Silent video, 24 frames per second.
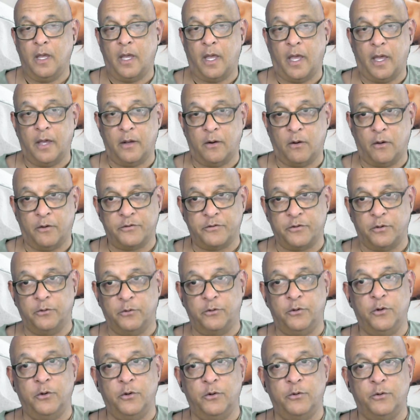And also
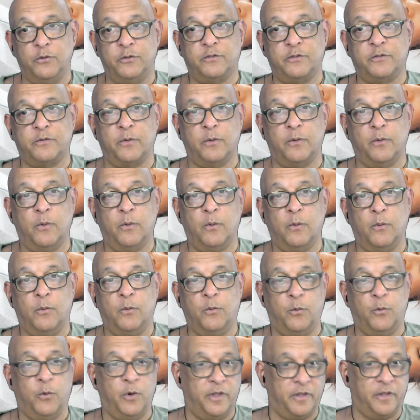news
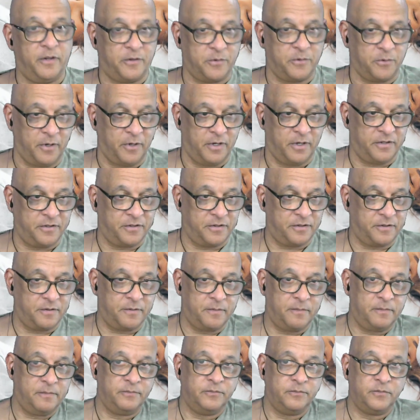with a twist.
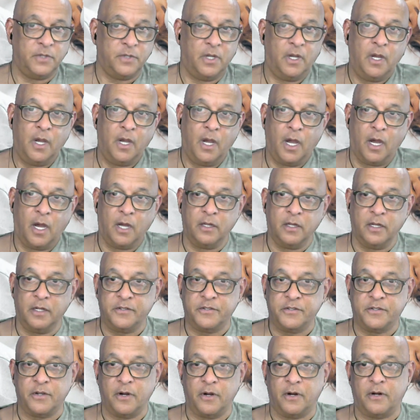Let's
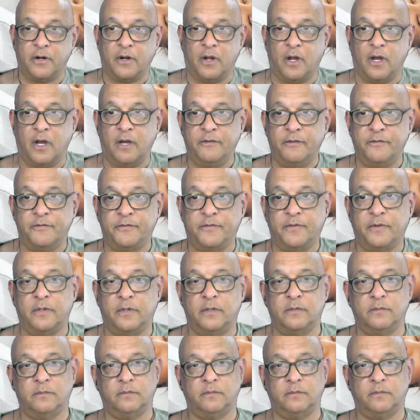start off.